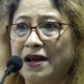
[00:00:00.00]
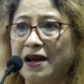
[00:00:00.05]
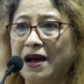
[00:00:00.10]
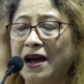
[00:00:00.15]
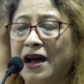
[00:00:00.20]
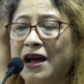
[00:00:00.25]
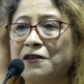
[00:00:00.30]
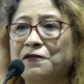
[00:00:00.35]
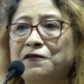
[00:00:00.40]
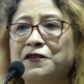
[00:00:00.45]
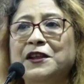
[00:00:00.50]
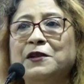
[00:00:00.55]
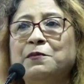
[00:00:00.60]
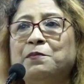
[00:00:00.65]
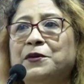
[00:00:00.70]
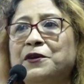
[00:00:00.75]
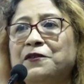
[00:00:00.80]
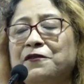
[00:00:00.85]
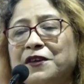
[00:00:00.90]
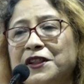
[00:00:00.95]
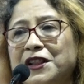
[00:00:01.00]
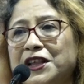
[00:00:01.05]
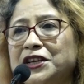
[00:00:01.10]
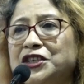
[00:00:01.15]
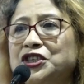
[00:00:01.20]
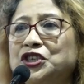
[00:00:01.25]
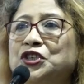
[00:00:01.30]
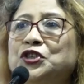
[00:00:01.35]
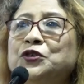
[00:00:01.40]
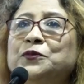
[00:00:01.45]
I feel
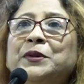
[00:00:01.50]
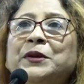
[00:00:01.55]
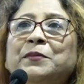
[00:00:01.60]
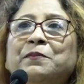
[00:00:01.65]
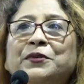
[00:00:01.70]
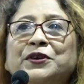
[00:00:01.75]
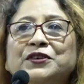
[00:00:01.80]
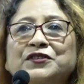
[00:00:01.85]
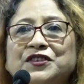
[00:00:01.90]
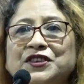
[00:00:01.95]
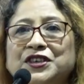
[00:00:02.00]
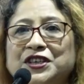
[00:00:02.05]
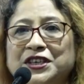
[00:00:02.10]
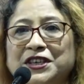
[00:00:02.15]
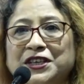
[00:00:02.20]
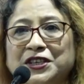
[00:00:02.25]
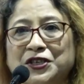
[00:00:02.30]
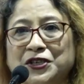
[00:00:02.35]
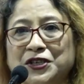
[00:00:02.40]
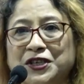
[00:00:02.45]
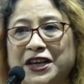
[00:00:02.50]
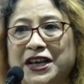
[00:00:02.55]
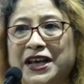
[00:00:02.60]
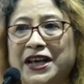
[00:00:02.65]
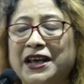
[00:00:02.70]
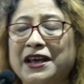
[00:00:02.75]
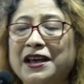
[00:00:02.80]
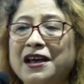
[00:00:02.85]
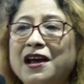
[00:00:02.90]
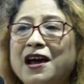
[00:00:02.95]
privileged to be present here
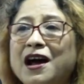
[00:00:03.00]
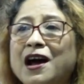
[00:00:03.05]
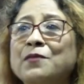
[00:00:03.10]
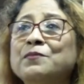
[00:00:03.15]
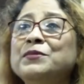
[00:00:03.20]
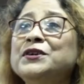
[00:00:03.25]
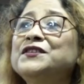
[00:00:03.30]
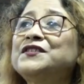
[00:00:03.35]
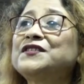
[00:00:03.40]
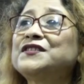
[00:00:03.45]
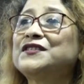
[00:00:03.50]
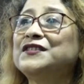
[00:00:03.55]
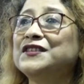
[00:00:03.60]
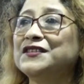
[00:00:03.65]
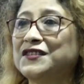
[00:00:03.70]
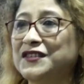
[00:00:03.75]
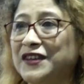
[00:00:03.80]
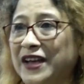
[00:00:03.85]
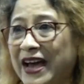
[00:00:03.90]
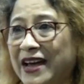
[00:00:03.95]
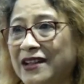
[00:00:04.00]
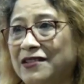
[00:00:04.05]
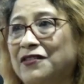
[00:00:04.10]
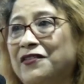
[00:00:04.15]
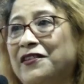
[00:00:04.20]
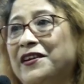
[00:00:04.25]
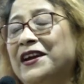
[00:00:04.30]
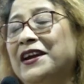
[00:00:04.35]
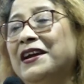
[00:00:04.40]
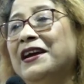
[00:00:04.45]
today amidst this
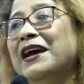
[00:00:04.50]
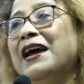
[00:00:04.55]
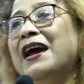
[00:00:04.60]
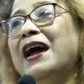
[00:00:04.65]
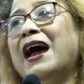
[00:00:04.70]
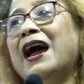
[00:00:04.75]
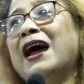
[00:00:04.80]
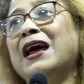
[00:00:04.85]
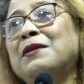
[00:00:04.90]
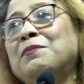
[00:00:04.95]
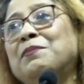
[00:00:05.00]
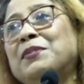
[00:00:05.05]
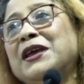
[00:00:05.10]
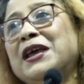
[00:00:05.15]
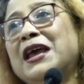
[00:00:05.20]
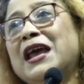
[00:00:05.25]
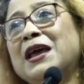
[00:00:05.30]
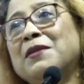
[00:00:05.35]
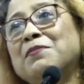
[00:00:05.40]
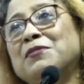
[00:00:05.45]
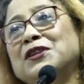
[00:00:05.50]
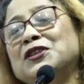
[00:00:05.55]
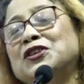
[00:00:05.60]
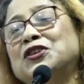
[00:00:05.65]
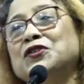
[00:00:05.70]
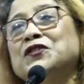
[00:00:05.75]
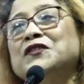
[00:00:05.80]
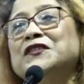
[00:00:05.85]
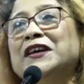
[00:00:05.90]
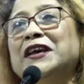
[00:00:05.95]
gathering and be able
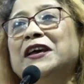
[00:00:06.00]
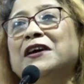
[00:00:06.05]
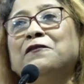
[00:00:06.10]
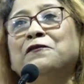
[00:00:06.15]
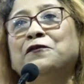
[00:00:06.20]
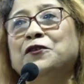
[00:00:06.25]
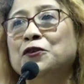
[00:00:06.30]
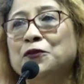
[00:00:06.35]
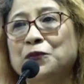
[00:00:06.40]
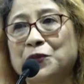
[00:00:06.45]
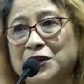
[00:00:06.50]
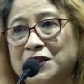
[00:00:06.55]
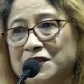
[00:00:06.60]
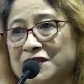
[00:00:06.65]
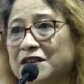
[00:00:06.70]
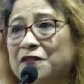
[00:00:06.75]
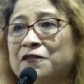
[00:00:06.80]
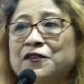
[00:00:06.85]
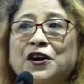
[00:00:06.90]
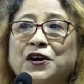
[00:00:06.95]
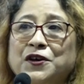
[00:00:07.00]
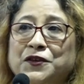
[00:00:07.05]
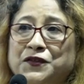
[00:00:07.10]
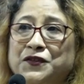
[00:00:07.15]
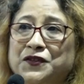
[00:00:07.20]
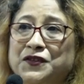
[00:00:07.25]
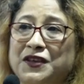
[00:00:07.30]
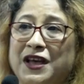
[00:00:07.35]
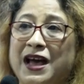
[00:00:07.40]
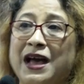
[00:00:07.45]
to say a few words. Of
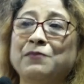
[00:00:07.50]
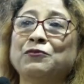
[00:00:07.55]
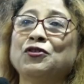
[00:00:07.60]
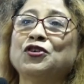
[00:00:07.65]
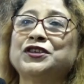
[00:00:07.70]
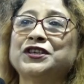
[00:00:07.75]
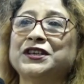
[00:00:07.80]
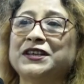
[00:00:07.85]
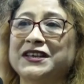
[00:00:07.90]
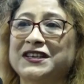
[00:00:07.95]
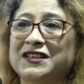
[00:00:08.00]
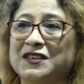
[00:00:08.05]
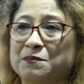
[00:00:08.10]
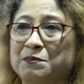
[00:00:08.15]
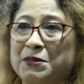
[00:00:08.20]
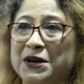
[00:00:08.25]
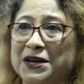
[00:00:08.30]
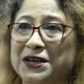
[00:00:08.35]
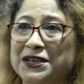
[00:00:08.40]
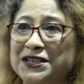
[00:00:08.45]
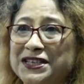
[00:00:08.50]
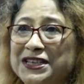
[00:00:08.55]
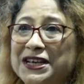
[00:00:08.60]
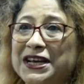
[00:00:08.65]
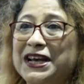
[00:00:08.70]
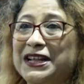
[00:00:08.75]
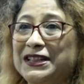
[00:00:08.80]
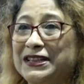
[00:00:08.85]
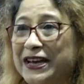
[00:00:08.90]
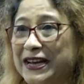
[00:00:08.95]
course, I'm not an expert.
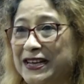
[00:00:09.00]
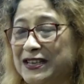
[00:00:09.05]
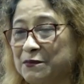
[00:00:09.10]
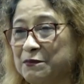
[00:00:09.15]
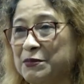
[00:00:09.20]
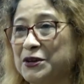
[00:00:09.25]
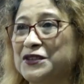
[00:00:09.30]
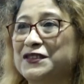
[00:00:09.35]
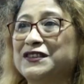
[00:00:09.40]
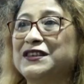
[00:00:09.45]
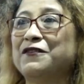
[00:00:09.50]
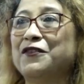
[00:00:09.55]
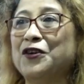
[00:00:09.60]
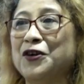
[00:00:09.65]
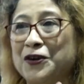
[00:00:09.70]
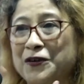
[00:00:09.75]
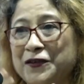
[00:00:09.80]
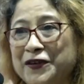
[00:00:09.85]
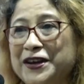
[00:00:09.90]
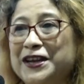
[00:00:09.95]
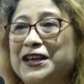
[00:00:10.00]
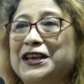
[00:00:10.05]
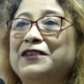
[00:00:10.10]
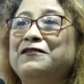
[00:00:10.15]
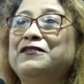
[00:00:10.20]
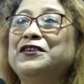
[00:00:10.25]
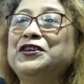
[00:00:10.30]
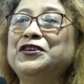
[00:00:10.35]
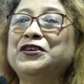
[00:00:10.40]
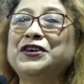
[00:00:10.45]
The experts have already
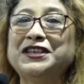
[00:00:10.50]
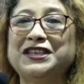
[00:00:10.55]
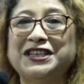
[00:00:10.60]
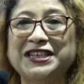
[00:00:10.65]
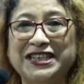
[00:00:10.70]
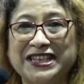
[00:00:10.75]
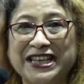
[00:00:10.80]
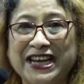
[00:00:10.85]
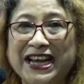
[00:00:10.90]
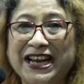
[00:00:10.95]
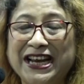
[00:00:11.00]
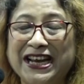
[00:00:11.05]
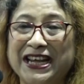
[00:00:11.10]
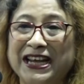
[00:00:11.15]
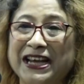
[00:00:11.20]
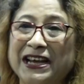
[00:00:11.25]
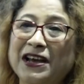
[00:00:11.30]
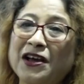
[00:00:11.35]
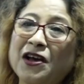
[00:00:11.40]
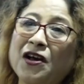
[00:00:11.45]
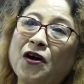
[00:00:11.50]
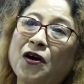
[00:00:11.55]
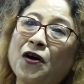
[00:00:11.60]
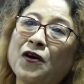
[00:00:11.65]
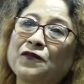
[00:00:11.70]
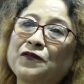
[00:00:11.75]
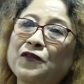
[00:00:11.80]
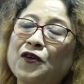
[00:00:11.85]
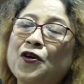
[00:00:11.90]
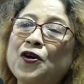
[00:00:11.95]
given you a detailing
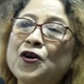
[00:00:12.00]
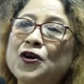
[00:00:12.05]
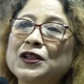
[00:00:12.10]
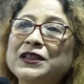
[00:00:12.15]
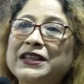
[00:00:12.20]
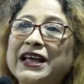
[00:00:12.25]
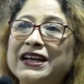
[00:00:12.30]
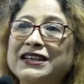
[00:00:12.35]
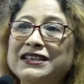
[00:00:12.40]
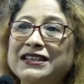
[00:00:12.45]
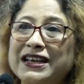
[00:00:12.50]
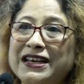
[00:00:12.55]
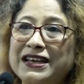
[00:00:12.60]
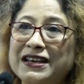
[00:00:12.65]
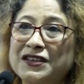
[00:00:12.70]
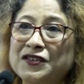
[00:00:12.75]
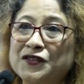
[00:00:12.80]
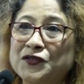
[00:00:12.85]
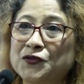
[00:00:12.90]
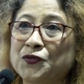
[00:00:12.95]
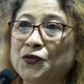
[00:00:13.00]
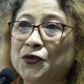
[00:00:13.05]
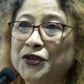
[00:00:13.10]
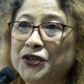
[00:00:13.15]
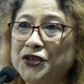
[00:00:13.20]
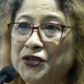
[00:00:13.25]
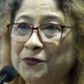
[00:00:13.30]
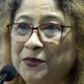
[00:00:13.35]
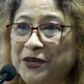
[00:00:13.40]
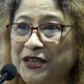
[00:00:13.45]
of all that is going
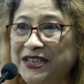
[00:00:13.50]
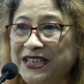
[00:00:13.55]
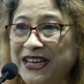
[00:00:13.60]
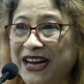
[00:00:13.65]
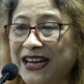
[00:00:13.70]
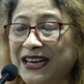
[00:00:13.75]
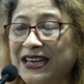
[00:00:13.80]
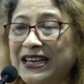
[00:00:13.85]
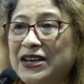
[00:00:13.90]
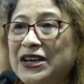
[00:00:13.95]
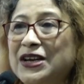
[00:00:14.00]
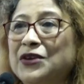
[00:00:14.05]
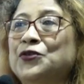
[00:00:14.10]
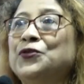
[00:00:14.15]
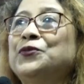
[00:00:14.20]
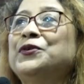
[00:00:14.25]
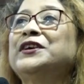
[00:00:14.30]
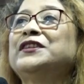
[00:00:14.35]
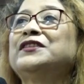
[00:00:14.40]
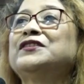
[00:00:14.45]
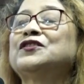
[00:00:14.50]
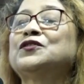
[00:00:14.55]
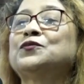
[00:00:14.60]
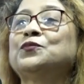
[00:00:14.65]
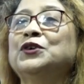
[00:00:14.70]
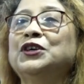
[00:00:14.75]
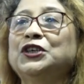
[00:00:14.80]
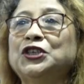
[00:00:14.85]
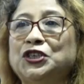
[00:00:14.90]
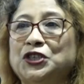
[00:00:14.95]
to be done during this
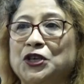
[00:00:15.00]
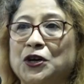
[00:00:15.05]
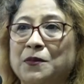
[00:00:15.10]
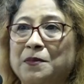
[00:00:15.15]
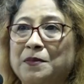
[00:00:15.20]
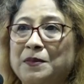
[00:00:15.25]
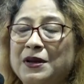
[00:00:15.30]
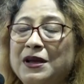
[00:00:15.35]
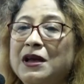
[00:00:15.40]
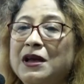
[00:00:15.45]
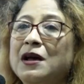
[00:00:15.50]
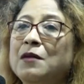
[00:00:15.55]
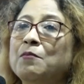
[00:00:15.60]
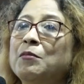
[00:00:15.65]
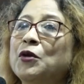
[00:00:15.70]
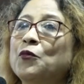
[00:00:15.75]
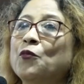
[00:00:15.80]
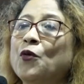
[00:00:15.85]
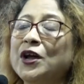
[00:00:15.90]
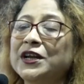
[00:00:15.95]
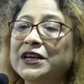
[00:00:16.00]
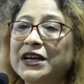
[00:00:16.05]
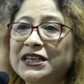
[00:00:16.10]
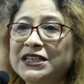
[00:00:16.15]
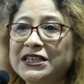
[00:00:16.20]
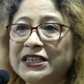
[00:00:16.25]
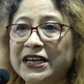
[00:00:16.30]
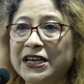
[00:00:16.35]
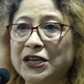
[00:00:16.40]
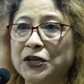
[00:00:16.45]
workshop. But what I
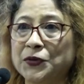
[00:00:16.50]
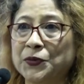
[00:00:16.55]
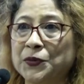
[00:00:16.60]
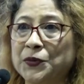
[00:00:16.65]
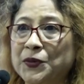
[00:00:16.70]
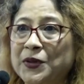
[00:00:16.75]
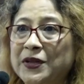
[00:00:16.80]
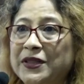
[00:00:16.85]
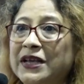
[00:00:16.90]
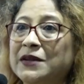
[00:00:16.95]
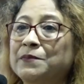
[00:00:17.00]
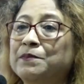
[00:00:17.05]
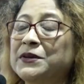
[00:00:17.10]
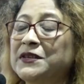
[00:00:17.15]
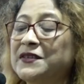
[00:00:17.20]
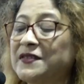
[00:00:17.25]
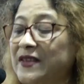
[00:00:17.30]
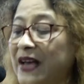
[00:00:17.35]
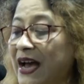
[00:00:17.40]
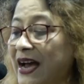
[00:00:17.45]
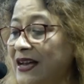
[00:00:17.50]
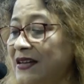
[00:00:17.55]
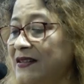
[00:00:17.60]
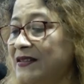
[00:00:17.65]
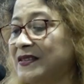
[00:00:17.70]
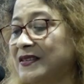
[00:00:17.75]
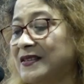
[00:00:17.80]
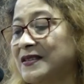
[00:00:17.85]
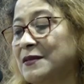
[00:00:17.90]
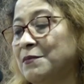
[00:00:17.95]
tell you, that
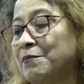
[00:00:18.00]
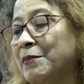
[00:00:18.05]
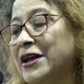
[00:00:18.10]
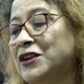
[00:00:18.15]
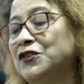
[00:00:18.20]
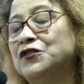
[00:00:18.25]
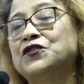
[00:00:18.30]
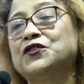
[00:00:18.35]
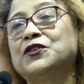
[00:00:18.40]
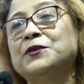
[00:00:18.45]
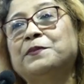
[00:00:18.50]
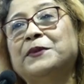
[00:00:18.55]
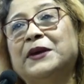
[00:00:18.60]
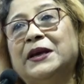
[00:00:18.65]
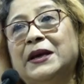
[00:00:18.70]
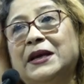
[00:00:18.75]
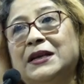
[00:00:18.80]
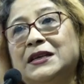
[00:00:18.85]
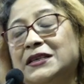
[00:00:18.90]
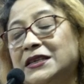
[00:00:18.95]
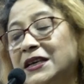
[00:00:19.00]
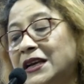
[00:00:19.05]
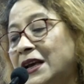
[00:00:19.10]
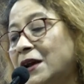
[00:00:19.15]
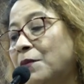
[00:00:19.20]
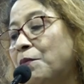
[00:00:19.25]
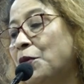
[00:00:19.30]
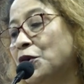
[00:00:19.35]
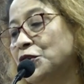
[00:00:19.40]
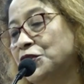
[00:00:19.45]
besides manuscript painting,
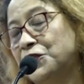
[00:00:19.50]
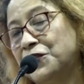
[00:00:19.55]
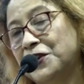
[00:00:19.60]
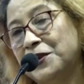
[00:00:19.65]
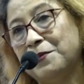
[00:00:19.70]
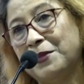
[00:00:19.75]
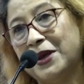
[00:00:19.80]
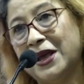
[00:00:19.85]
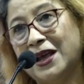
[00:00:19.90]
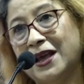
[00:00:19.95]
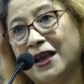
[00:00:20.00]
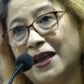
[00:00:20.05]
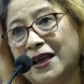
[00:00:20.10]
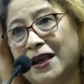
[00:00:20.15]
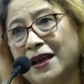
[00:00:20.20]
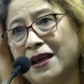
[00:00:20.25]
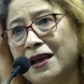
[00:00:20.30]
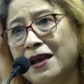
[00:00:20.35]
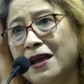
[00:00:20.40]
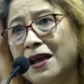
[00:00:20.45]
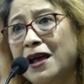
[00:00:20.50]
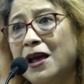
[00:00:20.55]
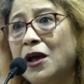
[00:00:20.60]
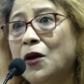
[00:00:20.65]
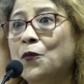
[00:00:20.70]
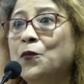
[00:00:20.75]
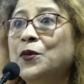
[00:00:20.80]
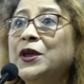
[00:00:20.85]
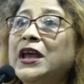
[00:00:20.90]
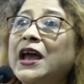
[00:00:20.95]
pottery making,
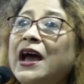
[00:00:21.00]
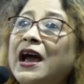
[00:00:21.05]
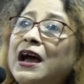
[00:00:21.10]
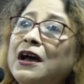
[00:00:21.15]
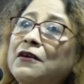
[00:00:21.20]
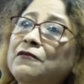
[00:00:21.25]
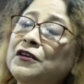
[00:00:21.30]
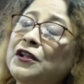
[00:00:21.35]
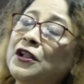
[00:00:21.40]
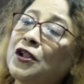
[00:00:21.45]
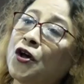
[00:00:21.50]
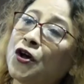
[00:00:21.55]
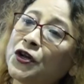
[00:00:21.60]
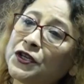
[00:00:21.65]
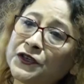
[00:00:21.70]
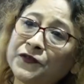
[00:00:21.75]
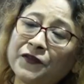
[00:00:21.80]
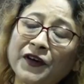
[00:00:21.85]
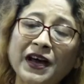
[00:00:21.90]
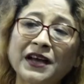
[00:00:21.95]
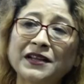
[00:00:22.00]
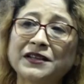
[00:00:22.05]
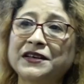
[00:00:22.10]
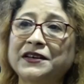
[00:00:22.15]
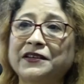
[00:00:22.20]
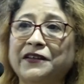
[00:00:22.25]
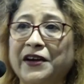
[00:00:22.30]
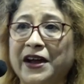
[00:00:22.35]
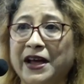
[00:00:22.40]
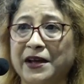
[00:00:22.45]
we have a lot of other
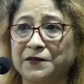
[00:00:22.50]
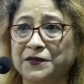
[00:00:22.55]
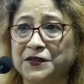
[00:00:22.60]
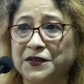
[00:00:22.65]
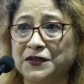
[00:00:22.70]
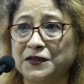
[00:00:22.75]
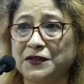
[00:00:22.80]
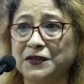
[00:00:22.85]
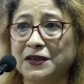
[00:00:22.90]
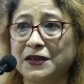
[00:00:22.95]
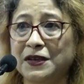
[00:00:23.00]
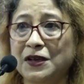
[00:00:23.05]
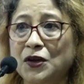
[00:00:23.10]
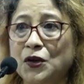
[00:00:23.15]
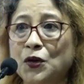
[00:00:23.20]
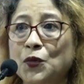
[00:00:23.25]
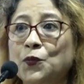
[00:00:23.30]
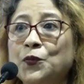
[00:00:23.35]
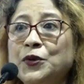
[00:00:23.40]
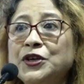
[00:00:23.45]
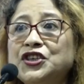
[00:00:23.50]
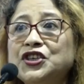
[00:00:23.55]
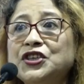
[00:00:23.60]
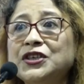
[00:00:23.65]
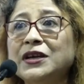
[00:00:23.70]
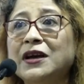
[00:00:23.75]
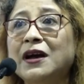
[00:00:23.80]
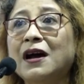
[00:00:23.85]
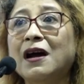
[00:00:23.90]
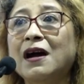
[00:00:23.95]
crafts which
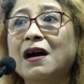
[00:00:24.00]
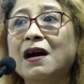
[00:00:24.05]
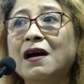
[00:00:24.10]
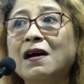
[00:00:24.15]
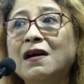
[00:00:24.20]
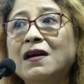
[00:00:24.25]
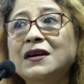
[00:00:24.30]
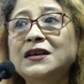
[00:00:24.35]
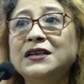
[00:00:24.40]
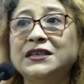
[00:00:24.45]
are